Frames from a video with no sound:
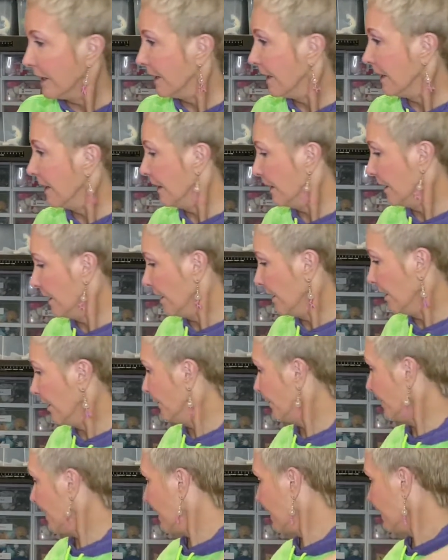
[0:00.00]

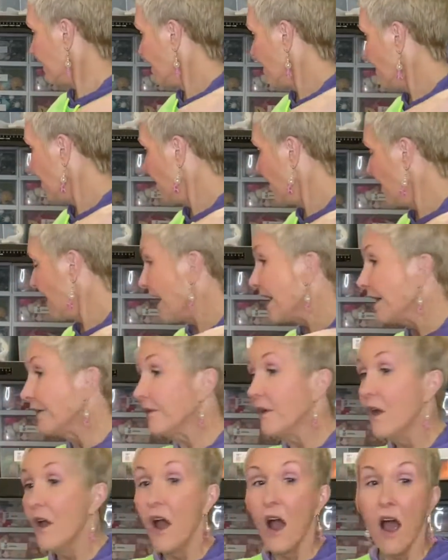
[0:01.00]
Here they are.
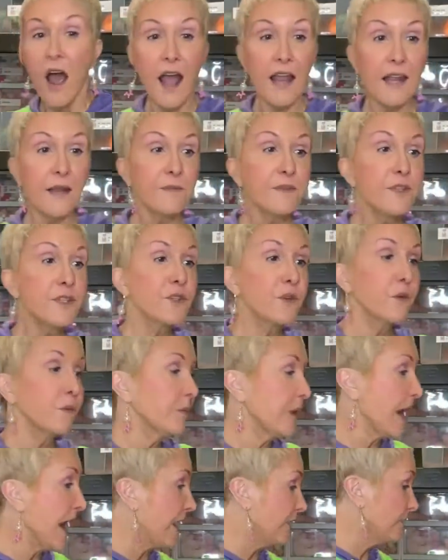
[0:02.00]
I am
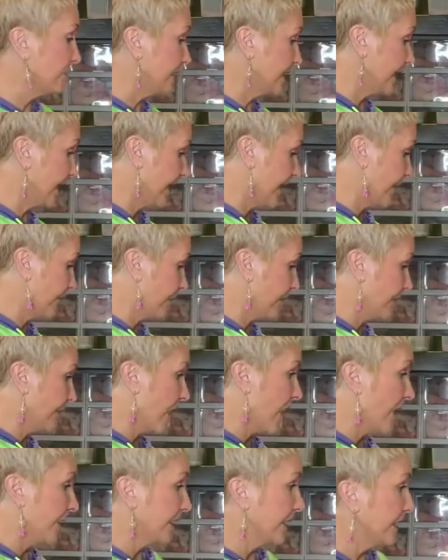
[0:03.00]
surrounded,
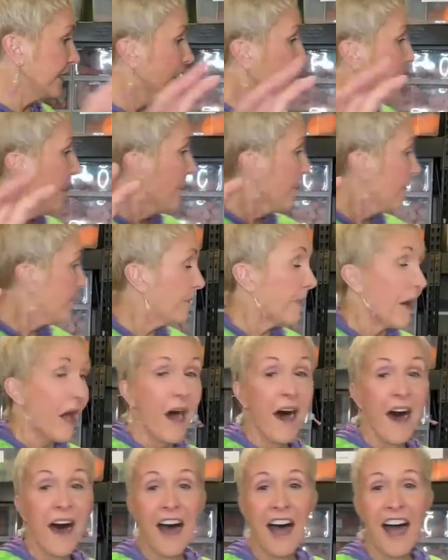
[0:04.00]
everybody,
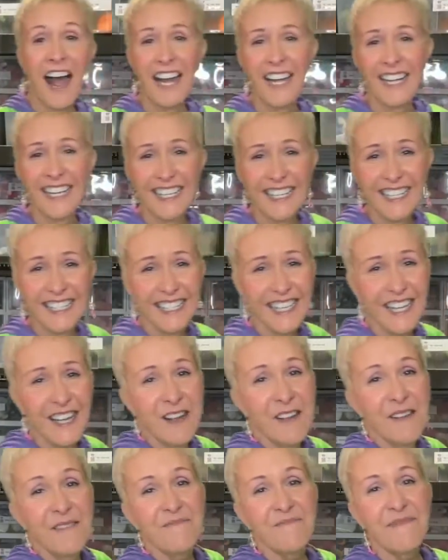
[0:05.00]

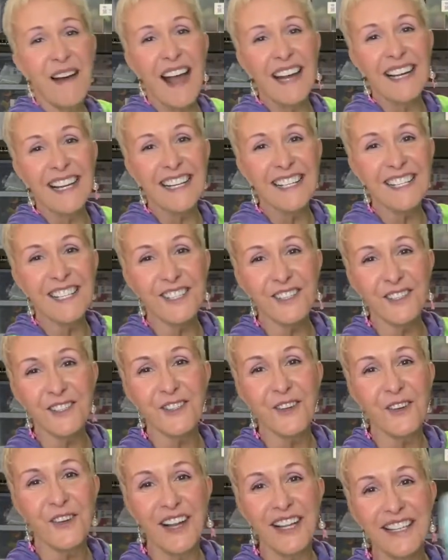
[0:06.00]
by Easter
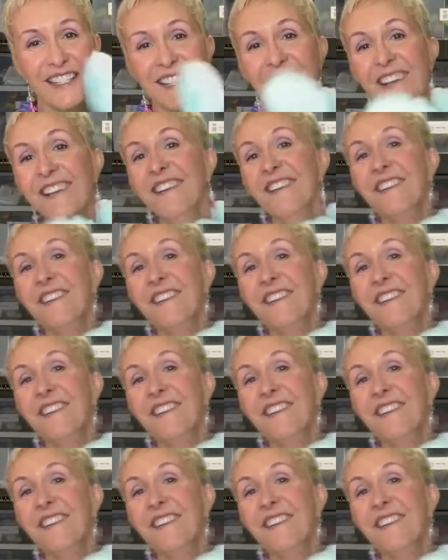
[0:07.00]
toys.